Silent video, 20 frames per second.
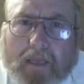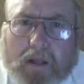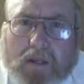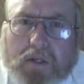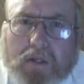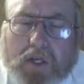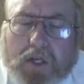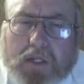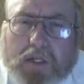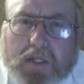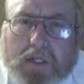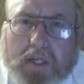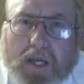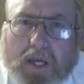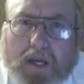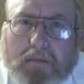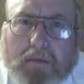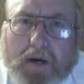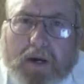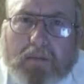In Jesus'
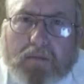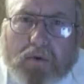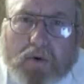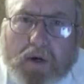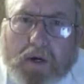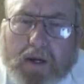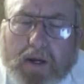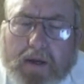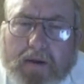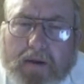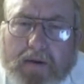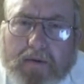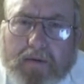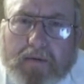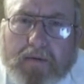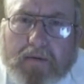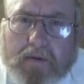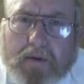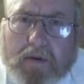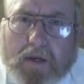name I pray.
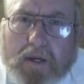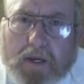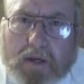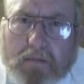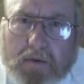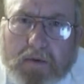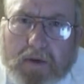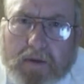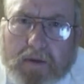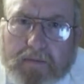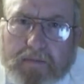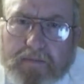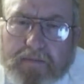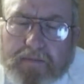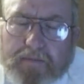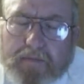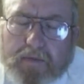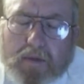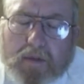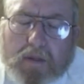Amen.
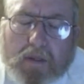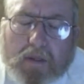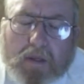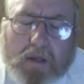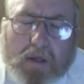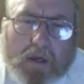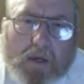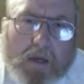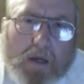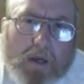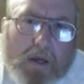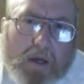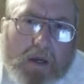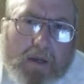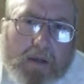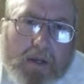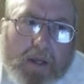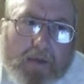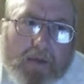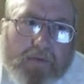
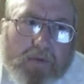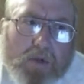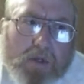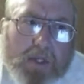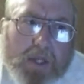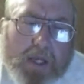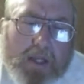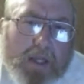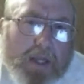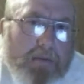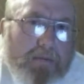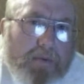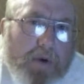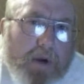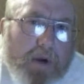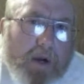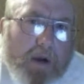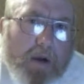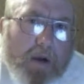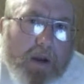Now, if you said that
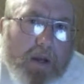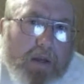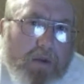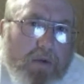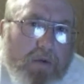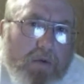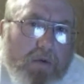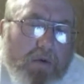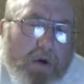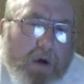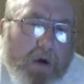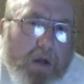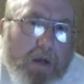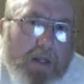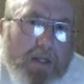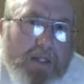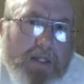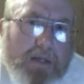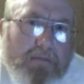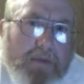prayer and you
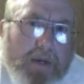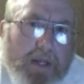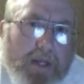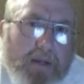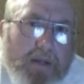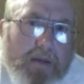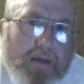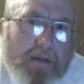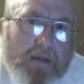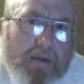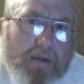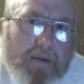honestly meant it,